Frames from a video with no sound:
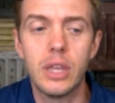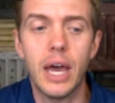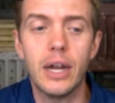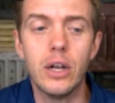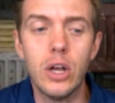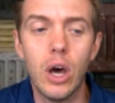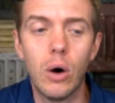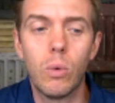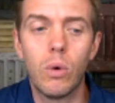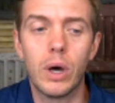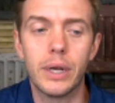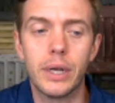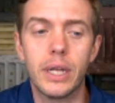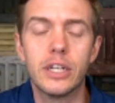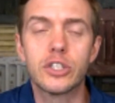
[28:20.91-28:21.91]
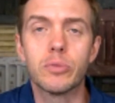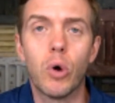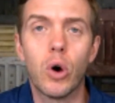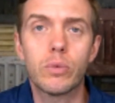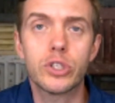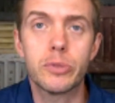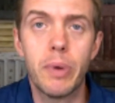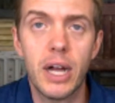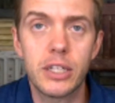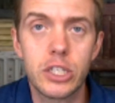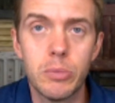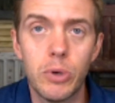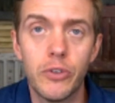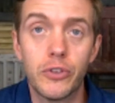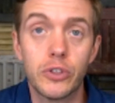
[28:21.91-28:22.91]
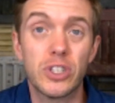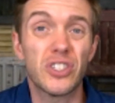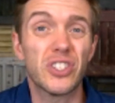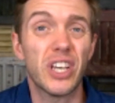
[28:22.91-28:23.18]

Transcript: that no one is more responsible for